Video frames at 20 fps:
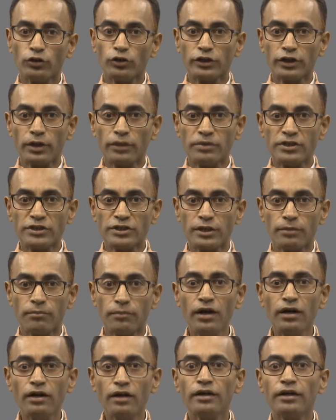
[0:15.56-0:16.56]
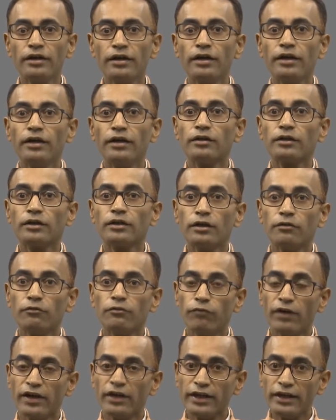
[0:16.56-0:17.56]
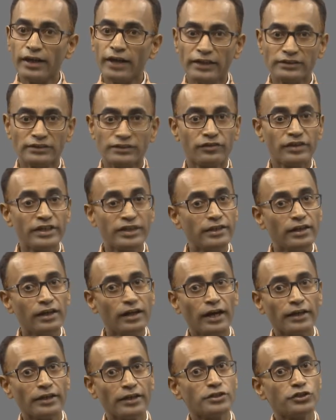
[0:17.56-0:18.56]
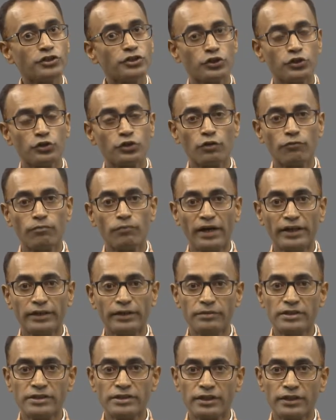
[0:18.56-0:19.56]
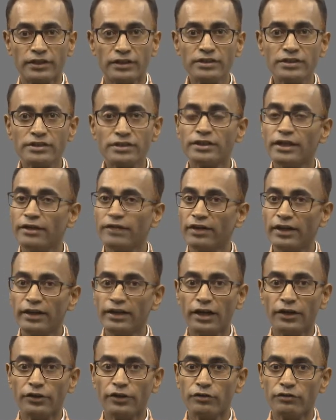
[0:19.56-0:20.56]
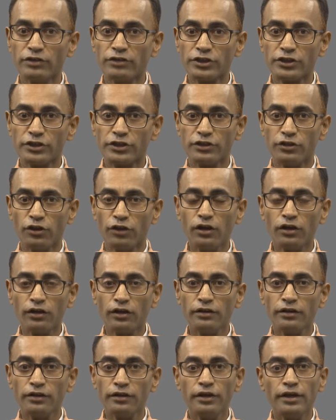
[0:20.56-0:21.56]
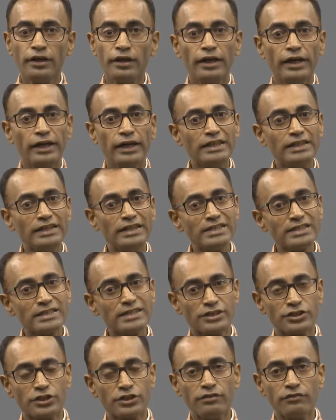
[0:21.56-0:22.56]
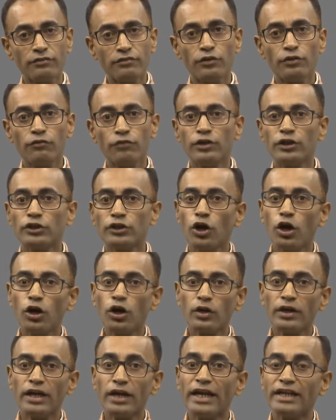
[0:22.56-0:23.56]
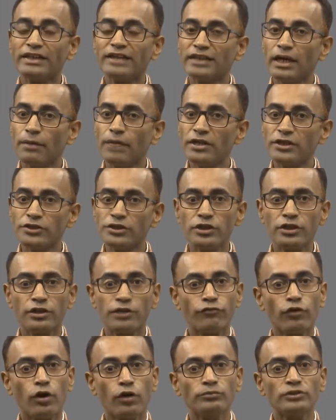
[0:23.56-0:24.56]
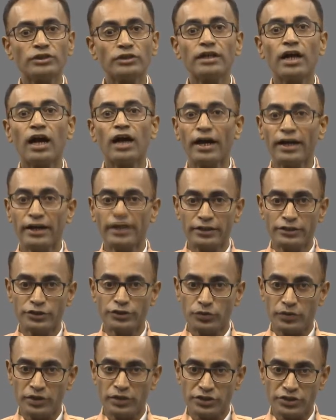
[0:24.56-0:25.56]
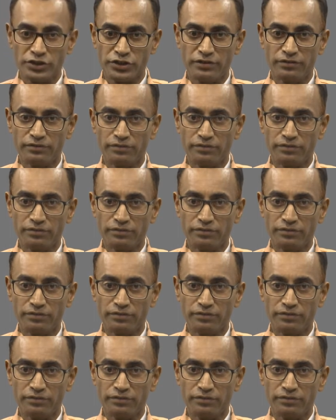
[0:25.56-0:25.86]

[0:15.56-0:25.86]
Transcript: Kapil Sharma, working as reader at Institute of Management Studies, Devi Ahilya University, Indore. In this session, we'll talk on examination reforms in higher education.